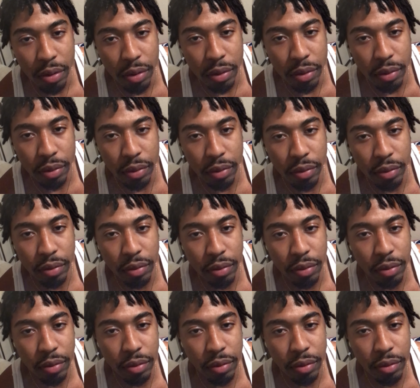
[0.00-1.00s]

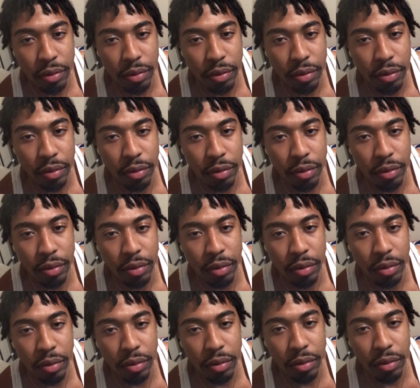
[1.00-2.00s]

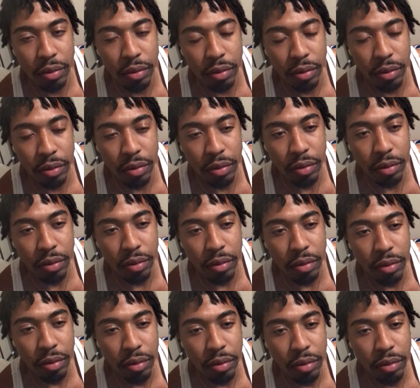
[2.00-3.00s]

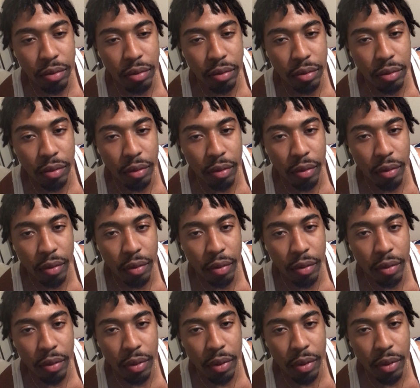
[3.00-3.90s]
(no one is talking)